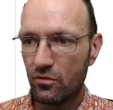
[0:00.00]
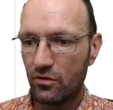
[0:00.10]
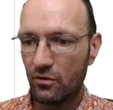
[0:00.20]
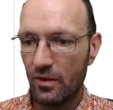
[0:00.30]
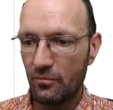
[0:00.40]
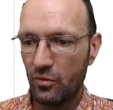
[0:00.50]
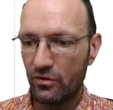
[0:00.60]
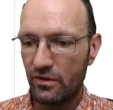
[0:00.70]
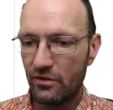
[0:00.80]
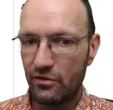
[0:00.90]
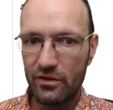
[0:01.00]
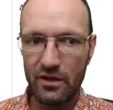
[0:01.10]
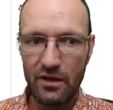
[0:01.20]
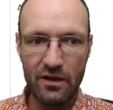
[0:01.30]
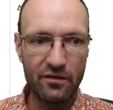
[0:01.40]
the
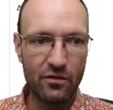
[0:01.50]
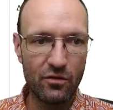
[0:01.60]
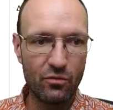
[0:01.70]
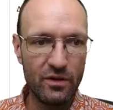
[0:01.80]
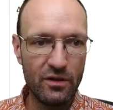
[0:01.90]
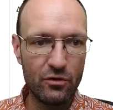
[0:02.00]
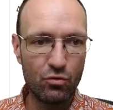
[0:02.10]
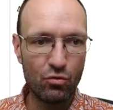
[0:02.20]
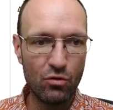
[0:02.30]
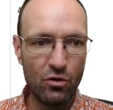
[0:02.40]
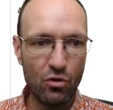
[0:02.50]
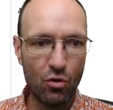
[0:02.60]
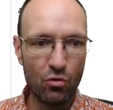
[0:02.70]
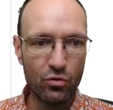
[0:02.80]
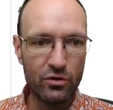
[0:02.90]
WebPlotDigitizer. We need to
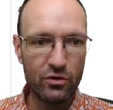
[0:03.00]
load